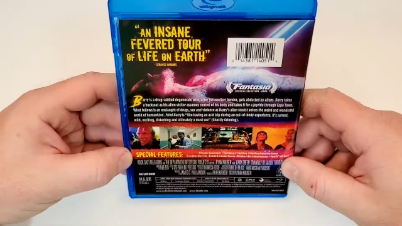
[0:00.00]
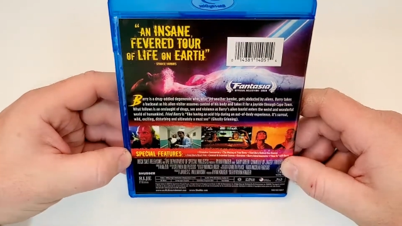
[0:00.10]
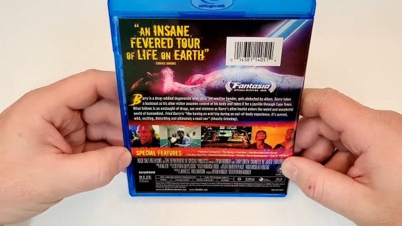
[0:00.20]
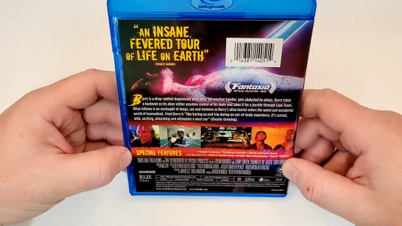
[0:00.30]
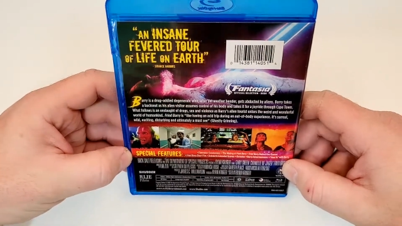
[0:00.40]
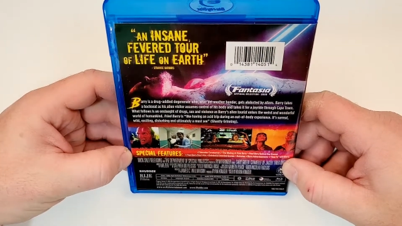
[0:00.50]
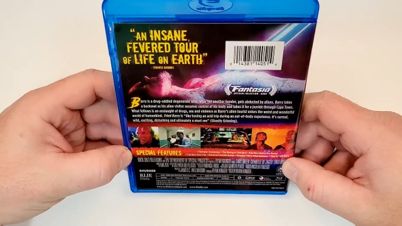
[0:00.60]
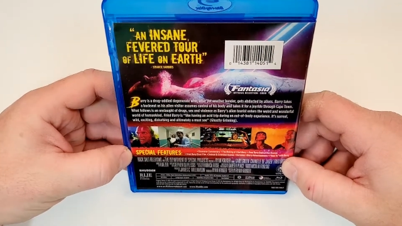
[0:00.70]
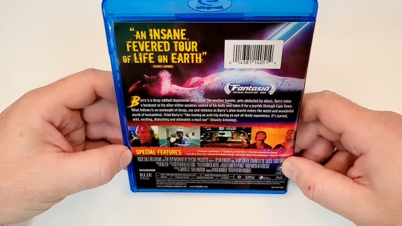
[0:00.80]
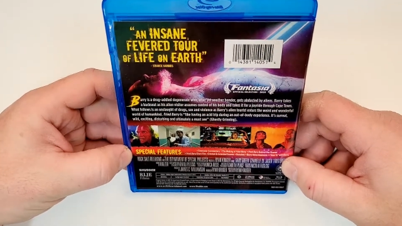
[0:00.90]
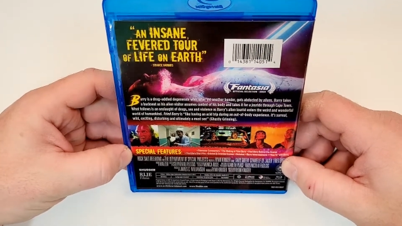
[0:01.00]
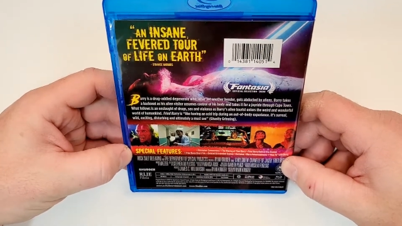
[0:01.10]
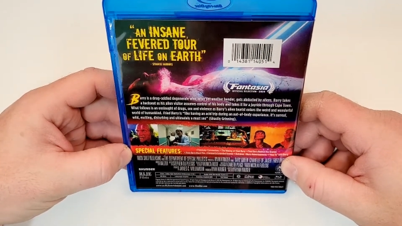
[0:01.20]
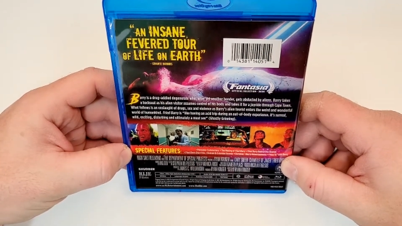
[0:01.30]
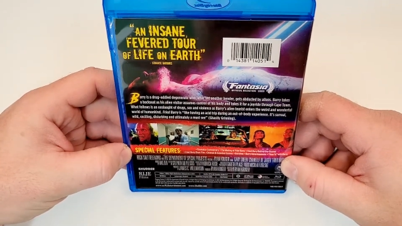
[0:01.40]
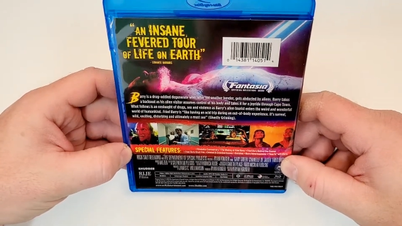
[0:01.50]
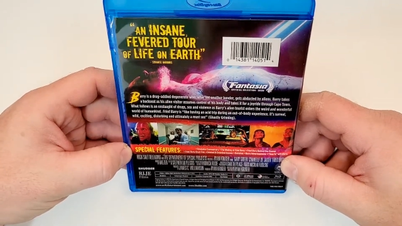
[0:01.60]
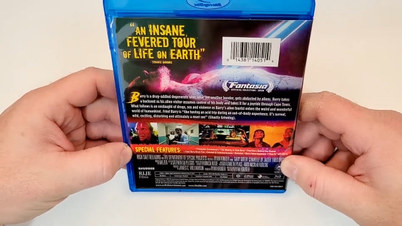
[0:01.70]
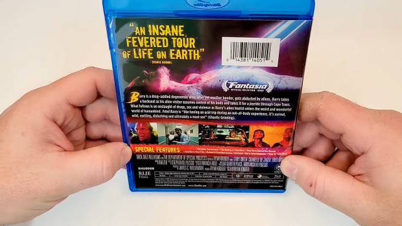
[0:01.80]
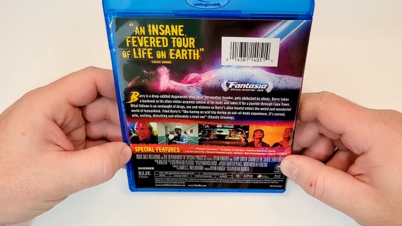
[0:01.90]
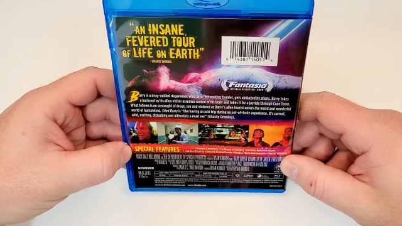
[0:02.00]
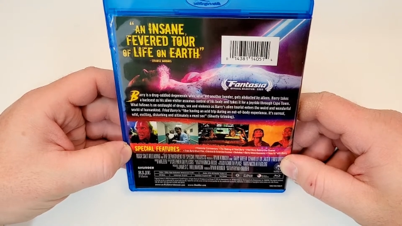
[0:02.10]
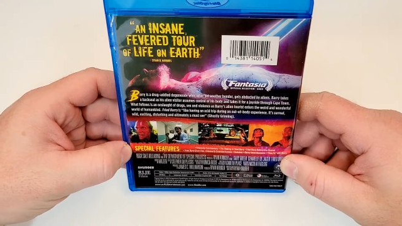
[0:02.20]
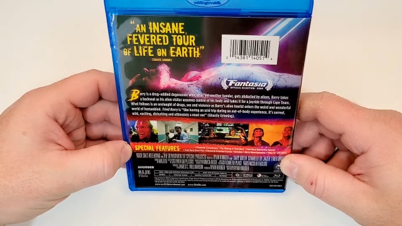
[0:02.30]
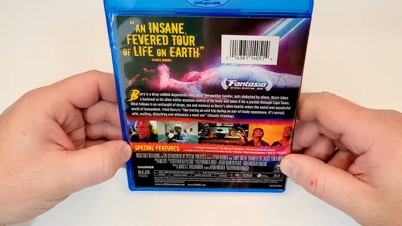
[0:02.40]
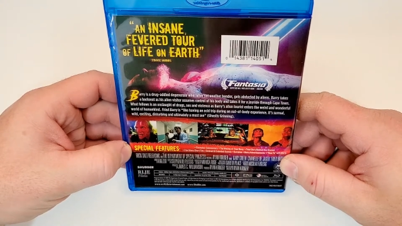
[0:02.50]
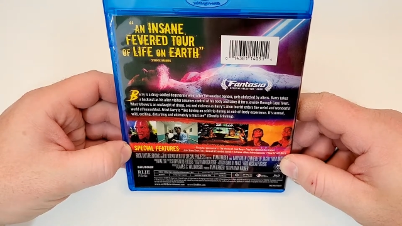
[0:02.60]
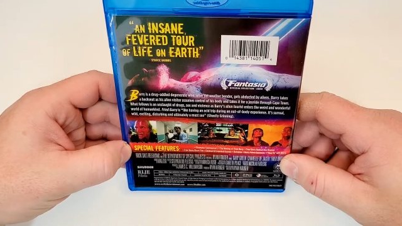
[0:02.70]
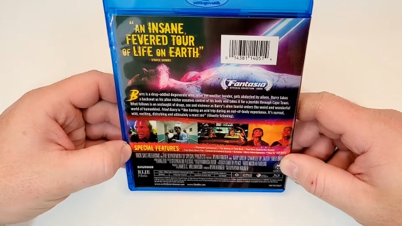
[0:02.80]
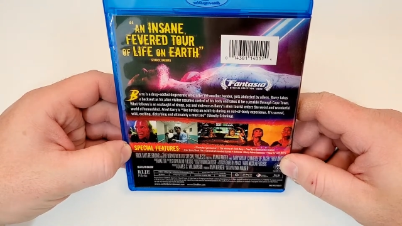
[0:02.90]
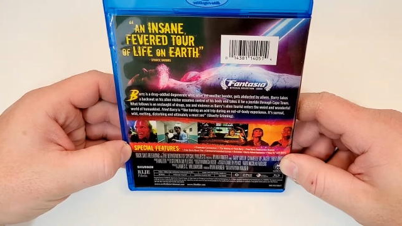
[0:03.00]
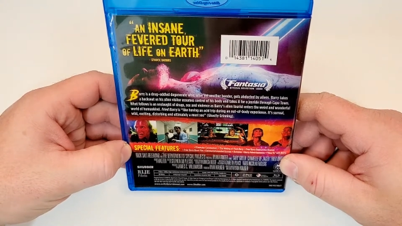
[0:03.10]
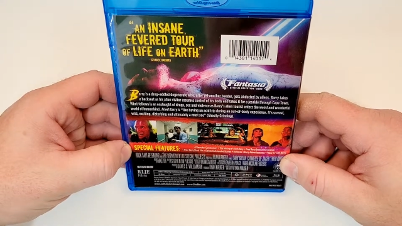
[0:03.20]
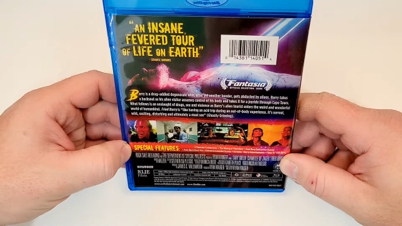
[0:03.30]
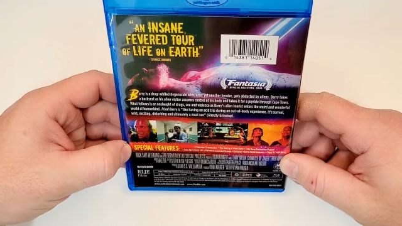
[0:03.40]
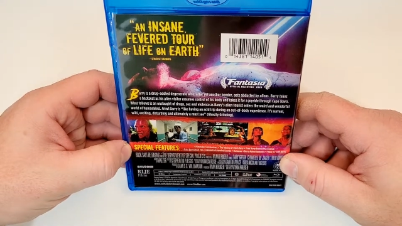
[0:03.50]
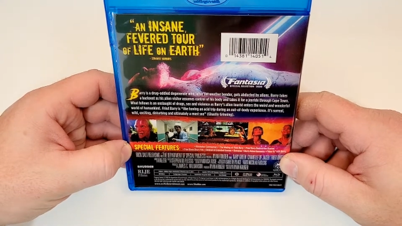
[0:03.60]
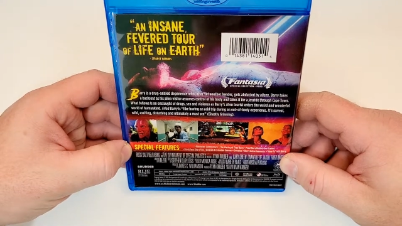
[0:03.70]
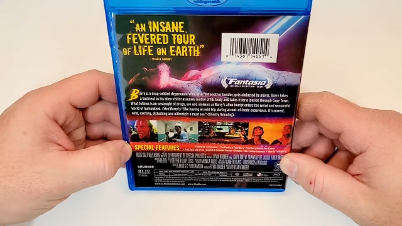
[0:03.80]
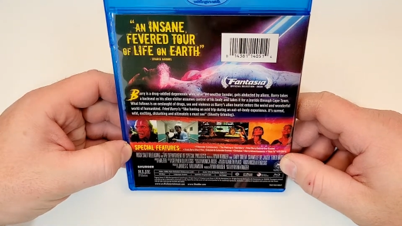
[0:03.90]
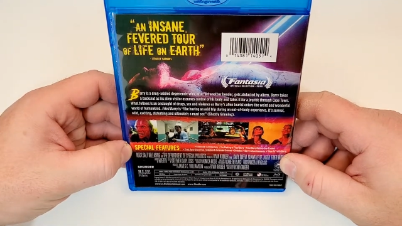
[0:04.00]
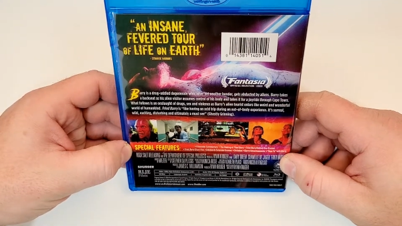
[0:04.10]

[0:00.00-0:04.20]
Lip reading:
No face is visible, so there are no lips to read.